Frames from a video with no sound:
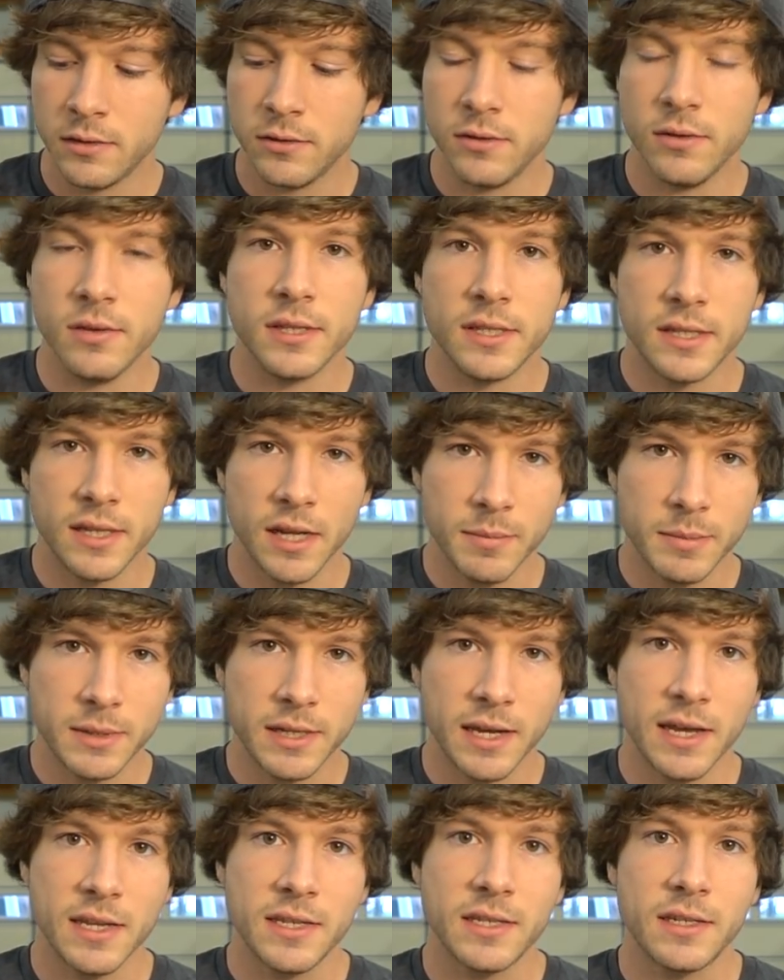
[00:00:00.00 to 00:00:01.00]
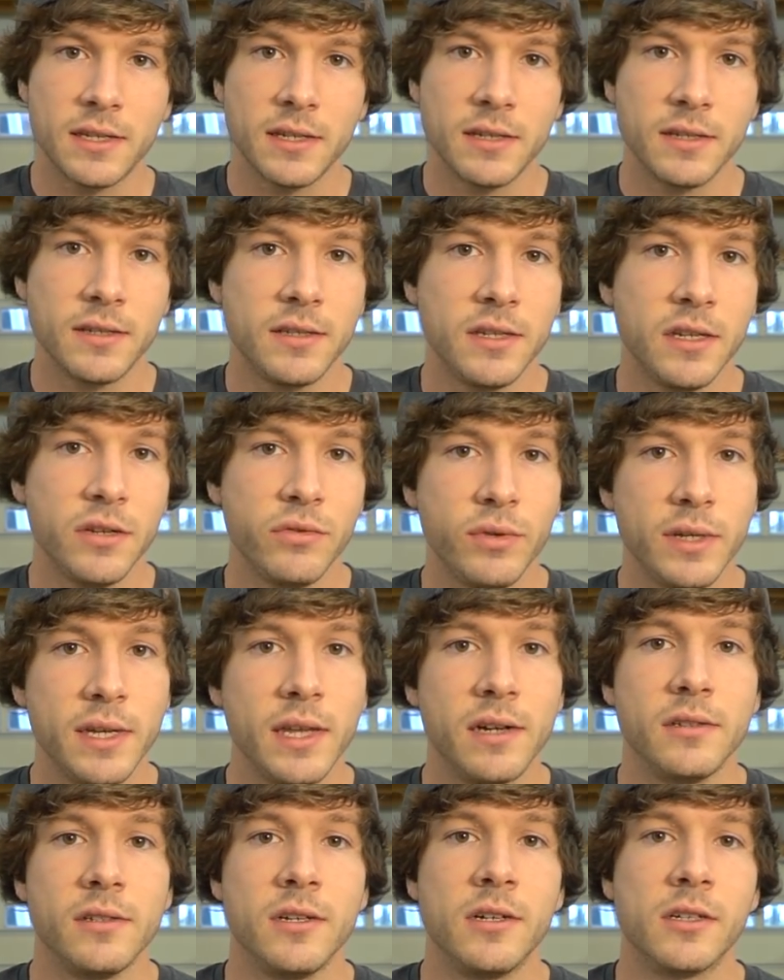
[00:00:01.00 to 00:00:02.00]
do the same test, see if we get
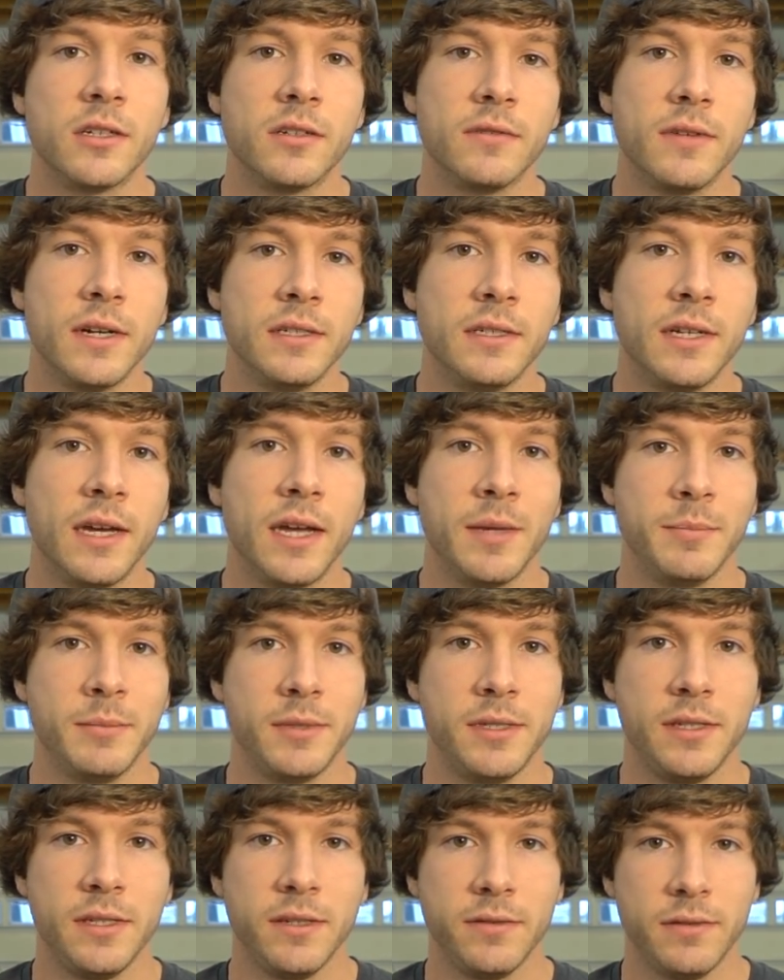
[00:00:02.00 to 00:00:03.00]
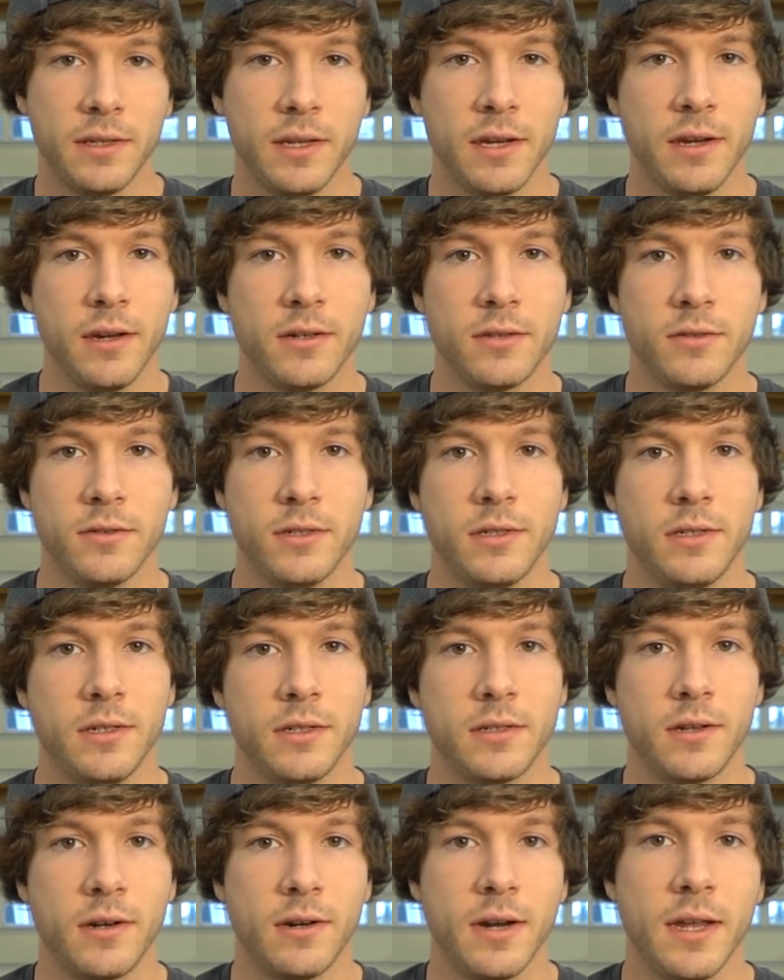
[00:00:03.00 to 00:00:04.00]
a longer runtime, see if the
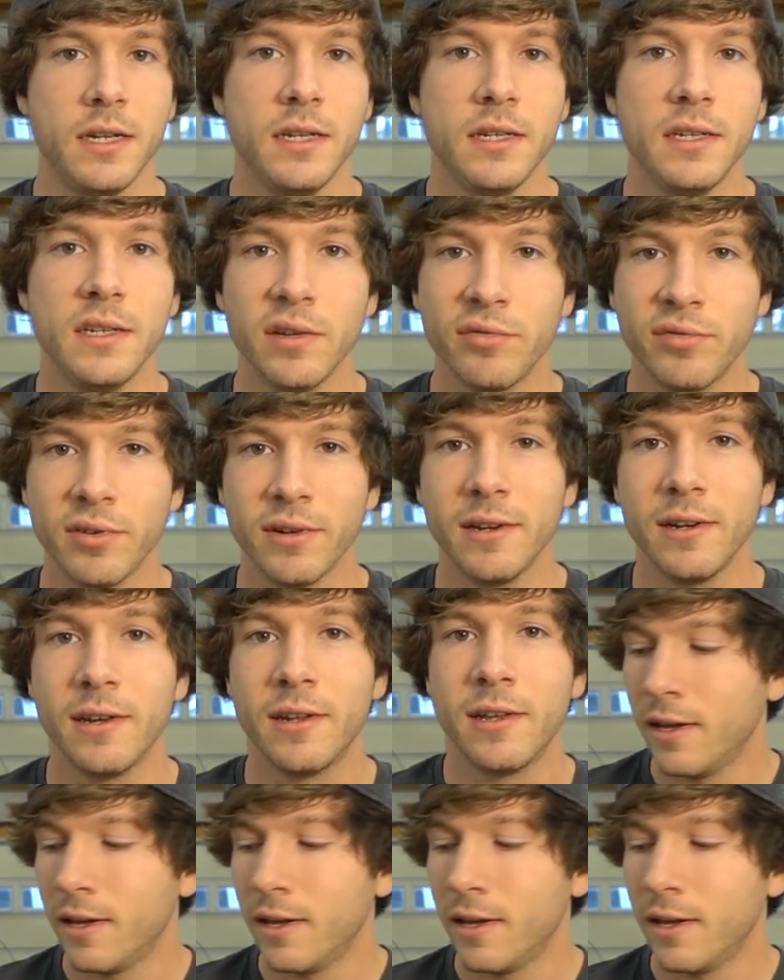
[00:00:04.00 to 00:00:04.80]
characteristics are any different.